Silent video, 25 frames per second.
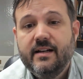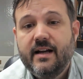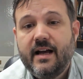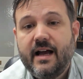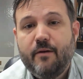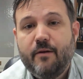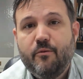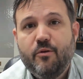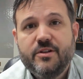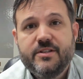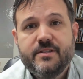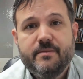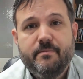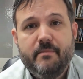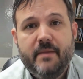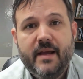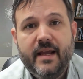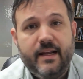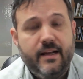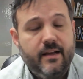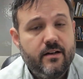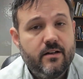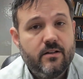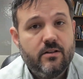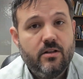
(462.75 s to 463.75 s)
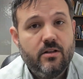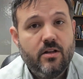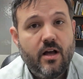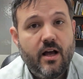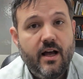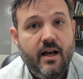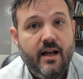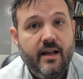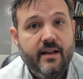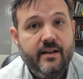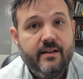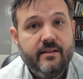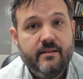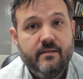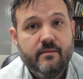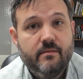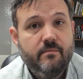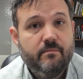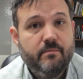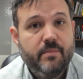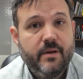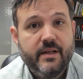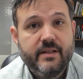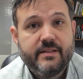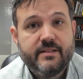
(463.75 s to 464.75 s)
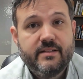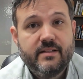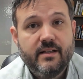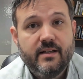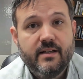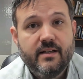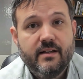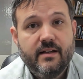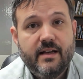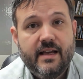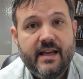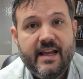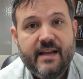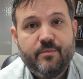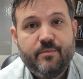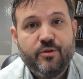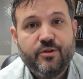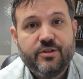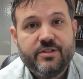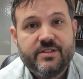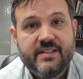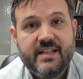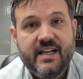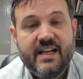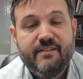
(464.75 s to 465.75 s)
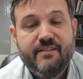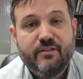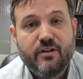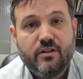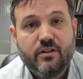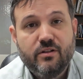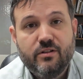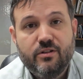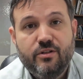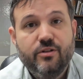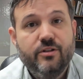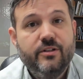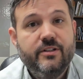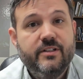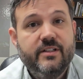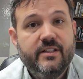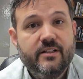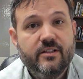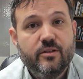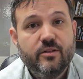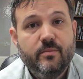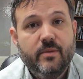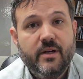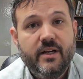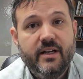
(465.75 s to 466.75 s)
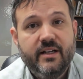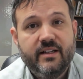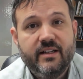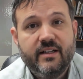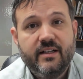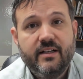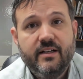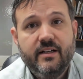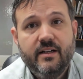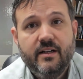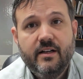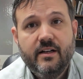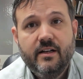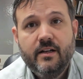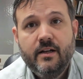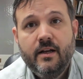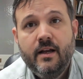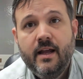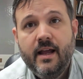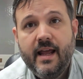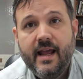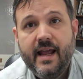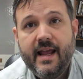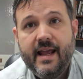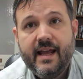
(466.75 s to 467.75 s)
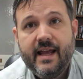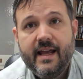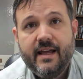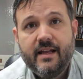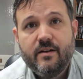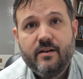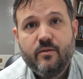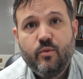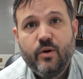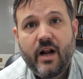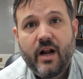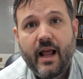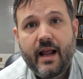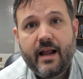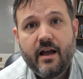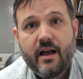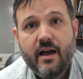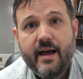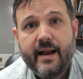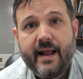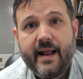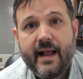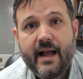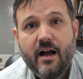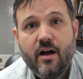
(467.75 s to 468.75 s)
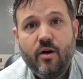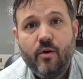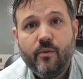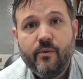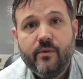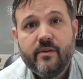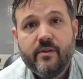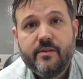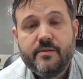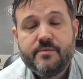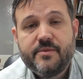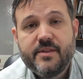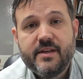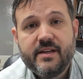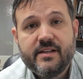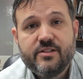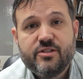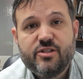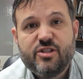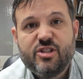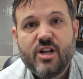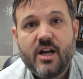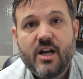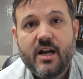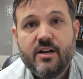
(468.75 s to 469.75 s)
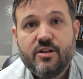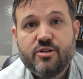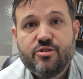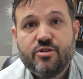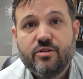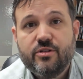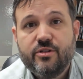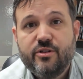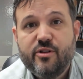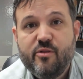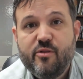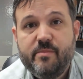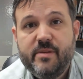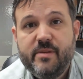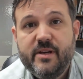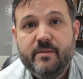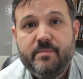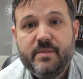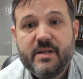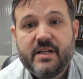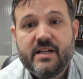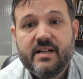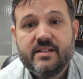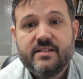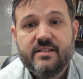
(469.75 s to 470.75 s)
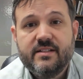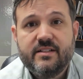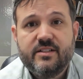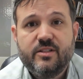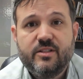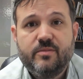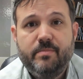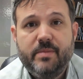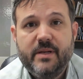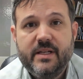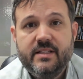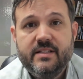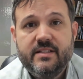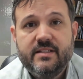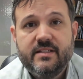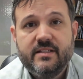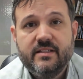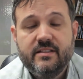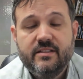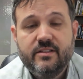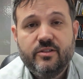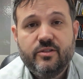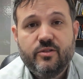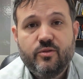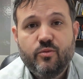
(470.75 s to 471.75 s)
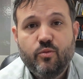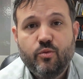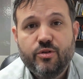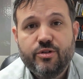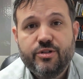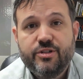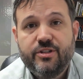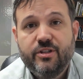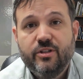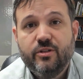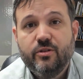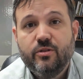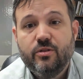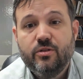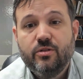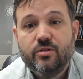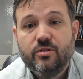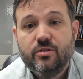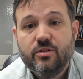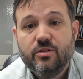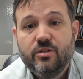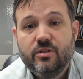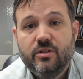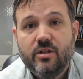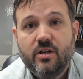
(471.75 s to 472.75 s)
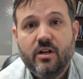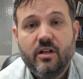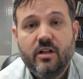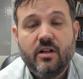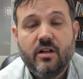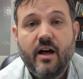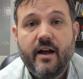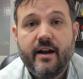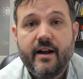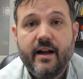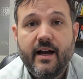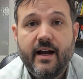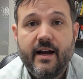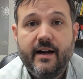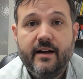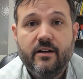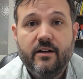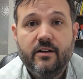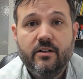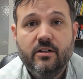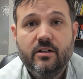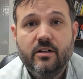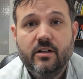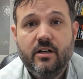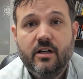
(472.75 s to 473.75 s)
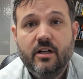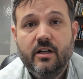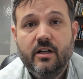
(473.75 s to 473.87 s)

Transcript: I wasn't making a lot, but able to save a good deal of money. And when I got out, things changed a little bit because expenses were still a lot higher.